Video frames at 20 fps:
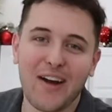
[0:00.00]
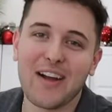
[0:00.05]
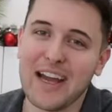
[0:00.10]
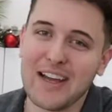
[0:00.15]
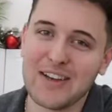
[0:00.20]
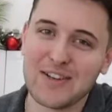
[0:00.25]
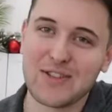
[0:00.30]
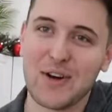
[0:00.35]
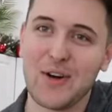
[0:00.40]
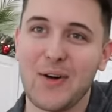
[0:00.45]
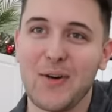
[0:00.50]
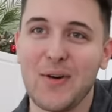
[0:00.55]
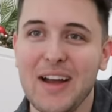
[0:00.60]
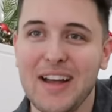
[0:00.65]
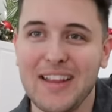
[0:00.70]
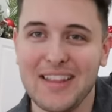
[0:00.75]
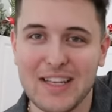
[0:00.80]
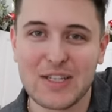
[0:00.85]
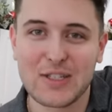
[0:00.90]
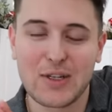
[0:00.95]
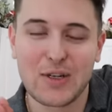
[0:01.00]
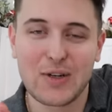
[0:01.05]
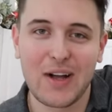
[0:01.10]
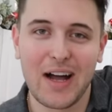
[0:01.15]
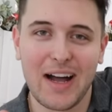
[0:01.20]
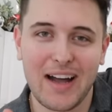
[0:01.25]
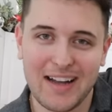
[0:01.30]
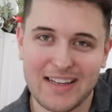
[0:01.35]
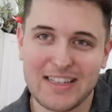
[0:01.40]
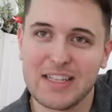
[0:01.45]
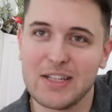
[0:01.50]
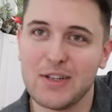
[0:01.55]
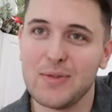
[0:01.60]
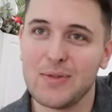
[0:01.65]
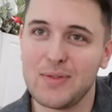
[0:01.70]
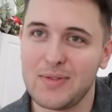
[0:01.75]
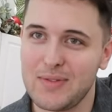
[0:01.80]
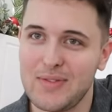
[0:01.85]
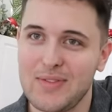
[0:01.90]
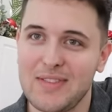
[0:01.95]
Okay, so this girl, did
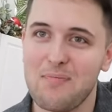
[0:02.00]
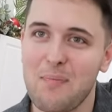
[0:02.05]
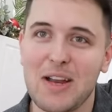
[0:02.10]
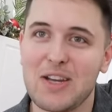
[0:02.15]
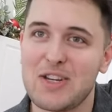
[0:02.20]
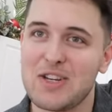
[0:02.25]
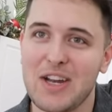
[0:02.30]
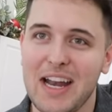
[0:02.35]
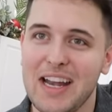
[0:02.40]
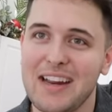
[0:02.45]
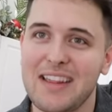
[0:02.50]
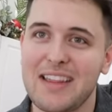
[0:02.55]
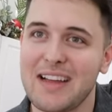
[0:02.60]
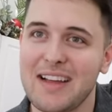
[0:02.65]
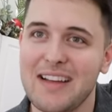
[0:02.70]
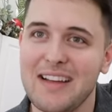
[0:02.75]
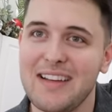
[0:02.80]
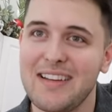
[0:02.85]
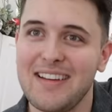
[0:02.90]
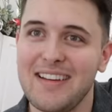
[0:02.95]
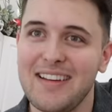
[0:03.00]
you mention anything?